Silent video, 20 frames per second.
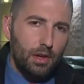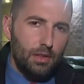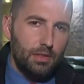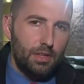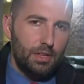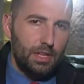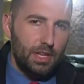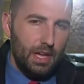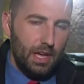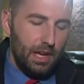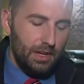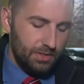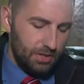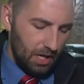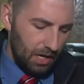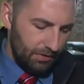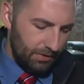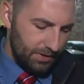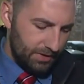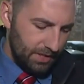The DA's
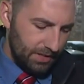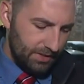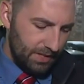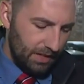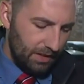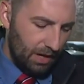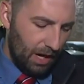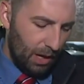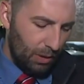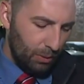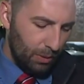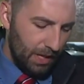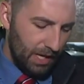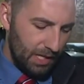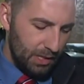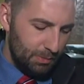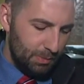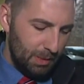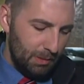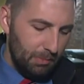office says that Lowry
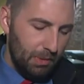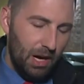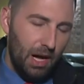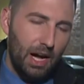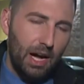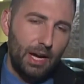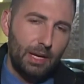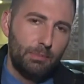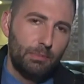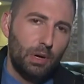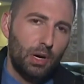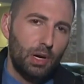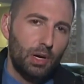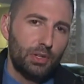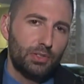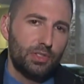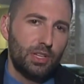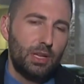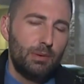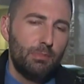has been behind
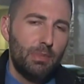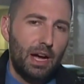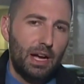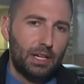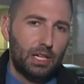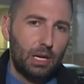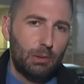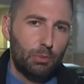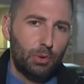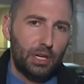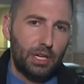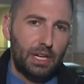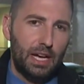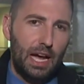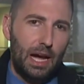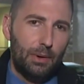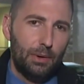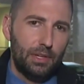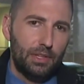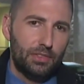bars in Montgomery
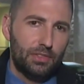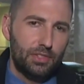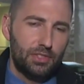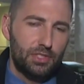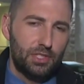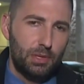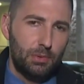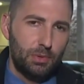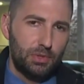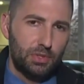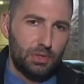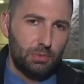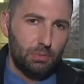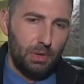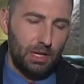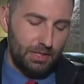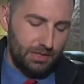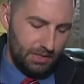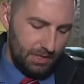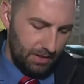County since she was
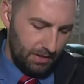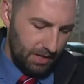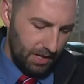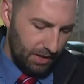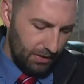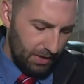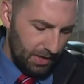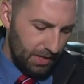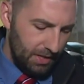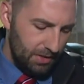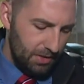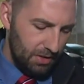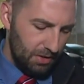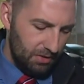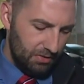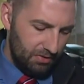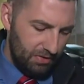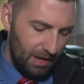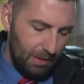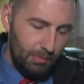arrested there in
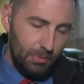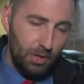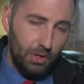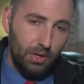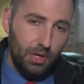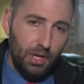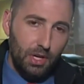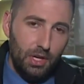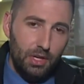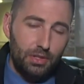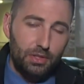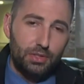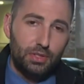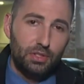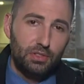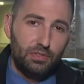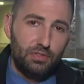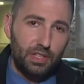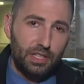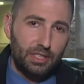November. The
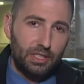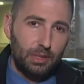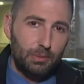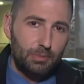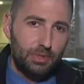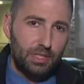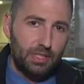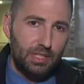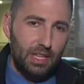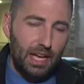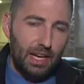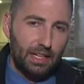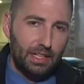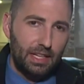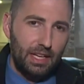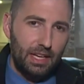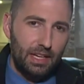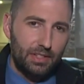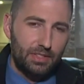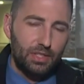two victims in that
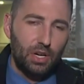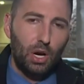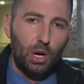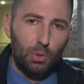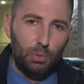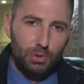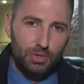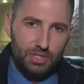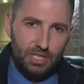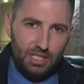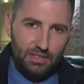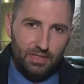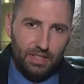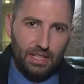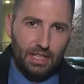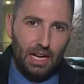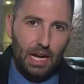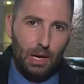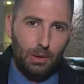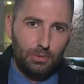case are
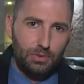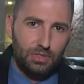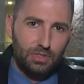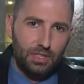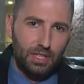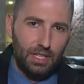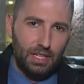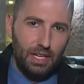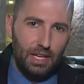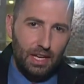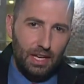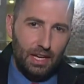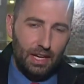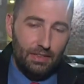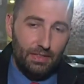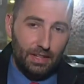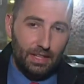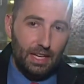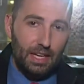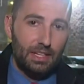receiving counseling,
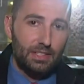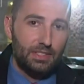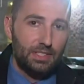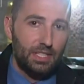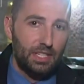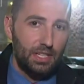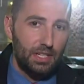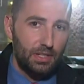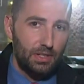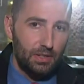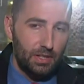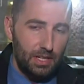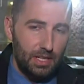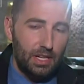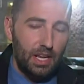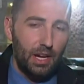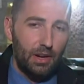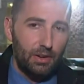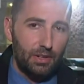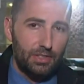and the case here
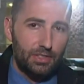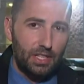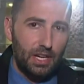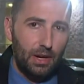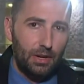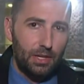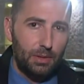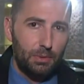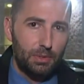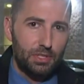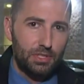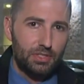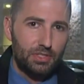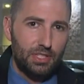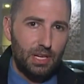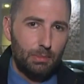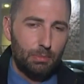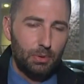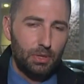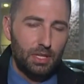in Harris County, which is
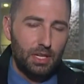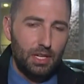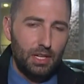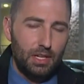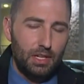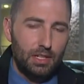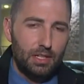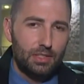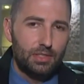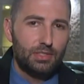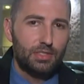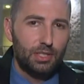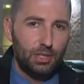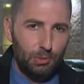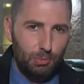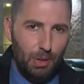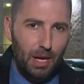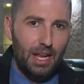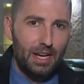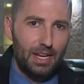separate, is
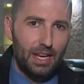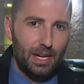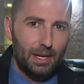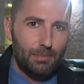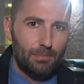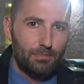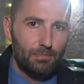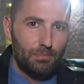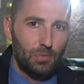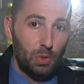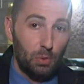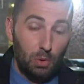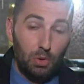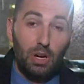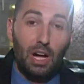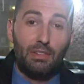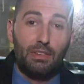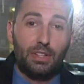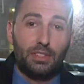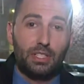still pending. We're
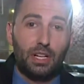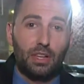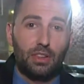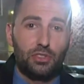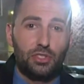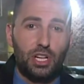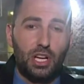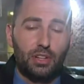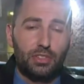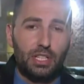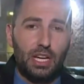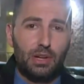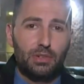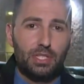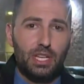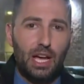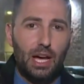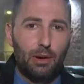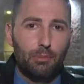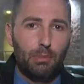live outside of the jail
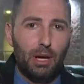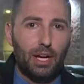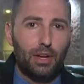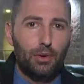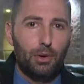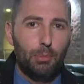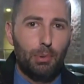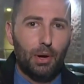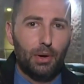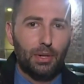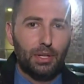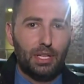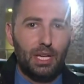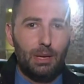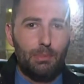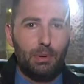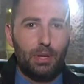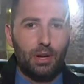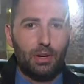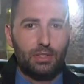downtown. Michael Lopardi,
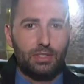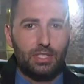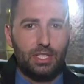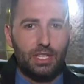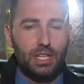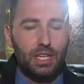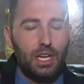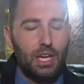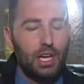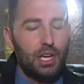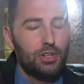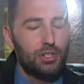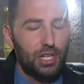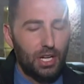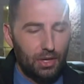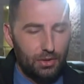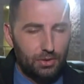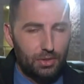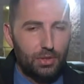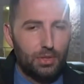KPRC,
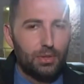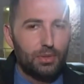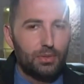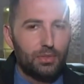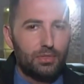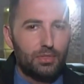Channel 2 News.